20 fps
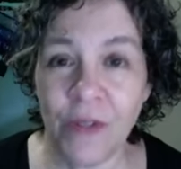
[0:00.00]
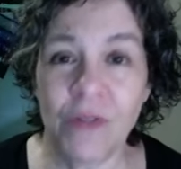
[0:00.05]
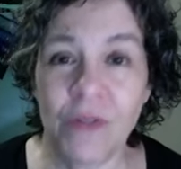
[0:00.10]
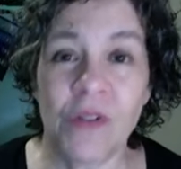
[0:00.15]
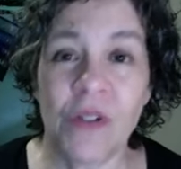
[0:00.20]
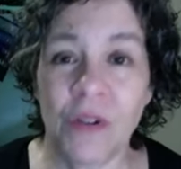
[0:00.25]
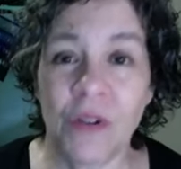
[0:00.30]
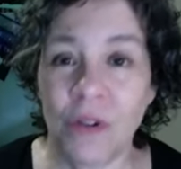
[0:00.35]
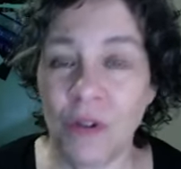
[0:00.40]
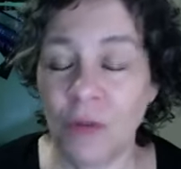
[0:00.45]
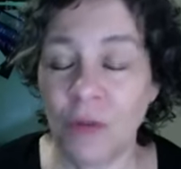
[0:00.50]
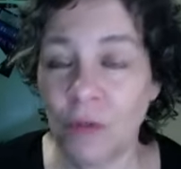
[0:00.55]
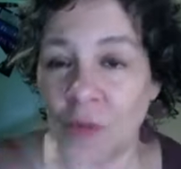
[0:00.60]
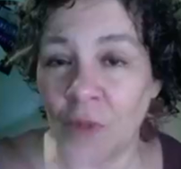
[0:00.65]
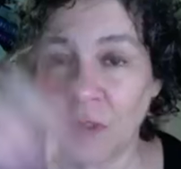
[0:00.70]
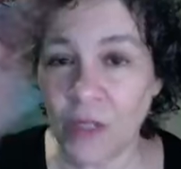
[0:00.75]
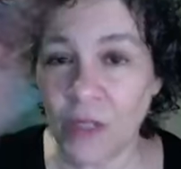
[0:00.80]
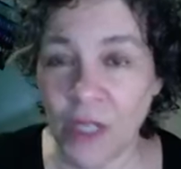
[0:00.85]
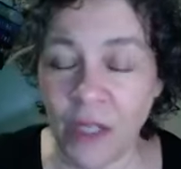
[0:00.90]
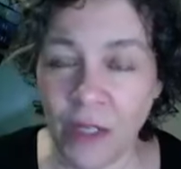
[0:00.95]
So you
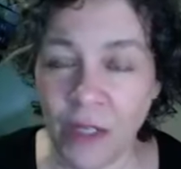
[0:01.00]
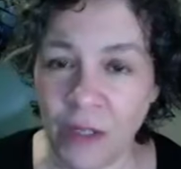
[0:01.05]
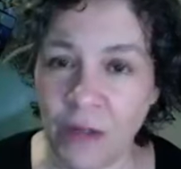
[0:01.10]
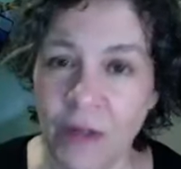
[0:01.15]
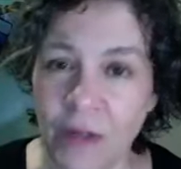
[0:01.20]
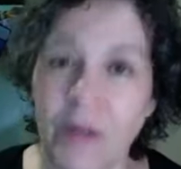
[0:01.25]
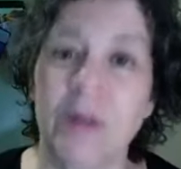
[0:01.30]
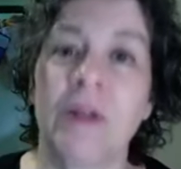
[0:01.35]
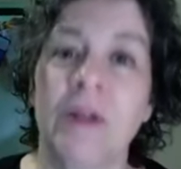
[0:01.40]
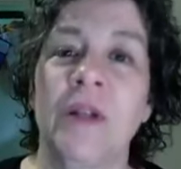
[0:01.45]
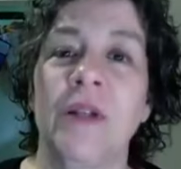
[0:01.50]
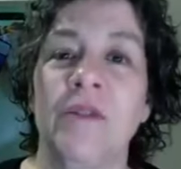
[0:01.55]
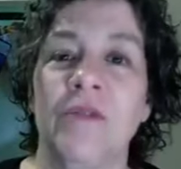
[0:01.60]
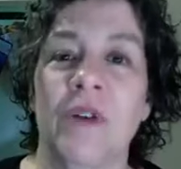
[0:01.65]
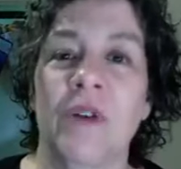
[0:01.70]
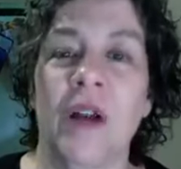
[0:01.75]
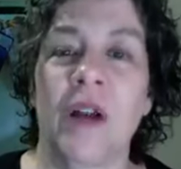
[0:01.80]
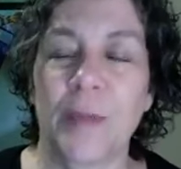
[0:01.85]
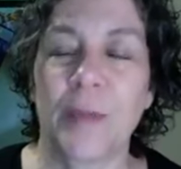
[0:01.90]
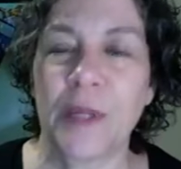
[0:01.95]
rotate your area of
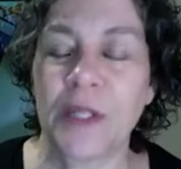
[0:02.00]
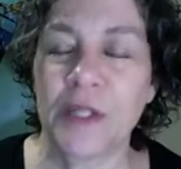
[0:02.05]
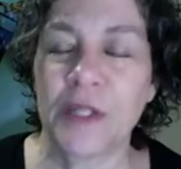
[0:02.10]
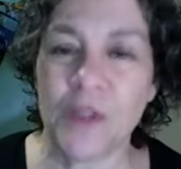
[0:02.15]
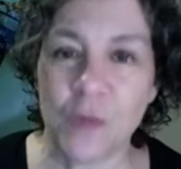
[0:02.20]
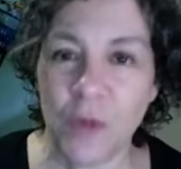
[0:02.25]
crappiness.